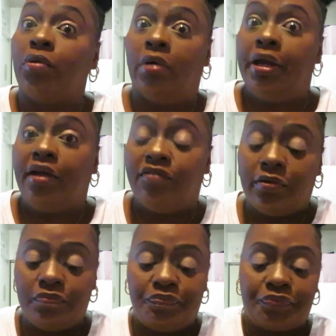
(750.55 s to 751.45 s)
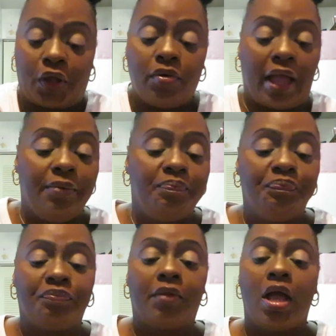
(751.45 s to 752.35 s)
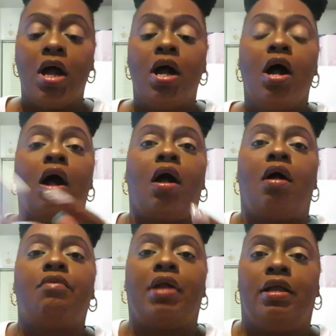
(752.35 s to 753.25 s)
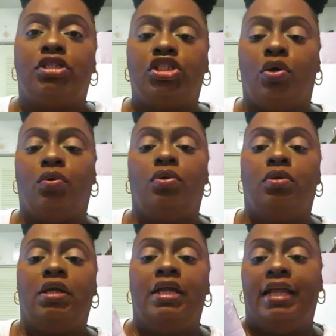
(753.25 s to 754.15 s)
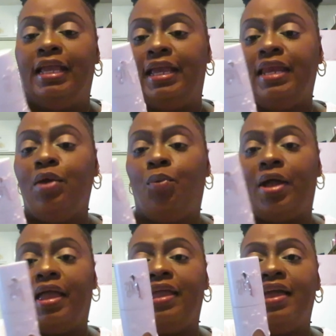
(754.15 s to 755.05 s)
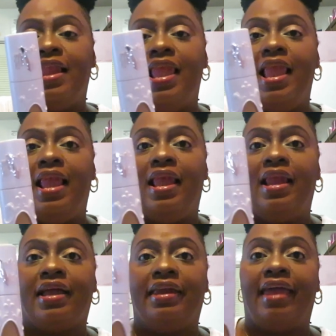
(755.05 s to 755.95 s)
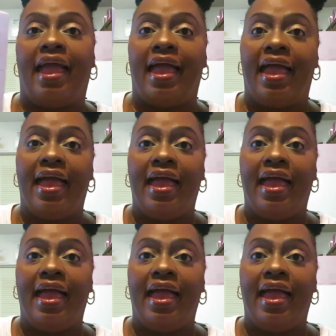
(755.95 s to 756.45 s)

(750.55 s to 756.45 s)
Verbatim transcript: Whatever. Okay. Alright, so anyway, look at that.